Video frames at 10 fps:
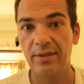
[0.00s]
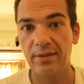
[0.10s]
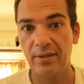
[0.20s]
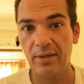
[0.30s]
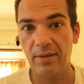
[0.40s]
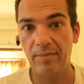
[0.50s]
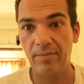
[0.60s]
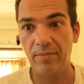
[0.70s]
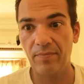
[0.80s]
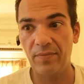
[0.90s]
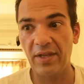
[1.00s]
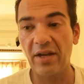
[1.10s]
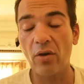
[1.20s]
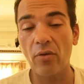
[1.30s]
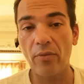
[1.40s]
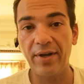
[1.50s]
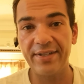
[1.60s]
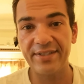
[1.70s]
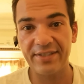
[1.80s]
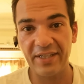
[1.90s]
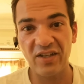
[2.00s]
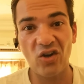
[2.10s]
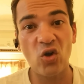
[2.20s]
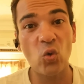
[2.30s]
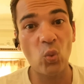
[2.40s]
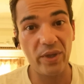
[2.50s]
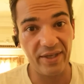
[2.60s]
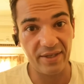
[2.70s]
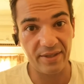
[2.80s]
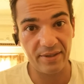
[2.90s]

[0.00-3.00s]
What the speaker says: that are already sick or weak,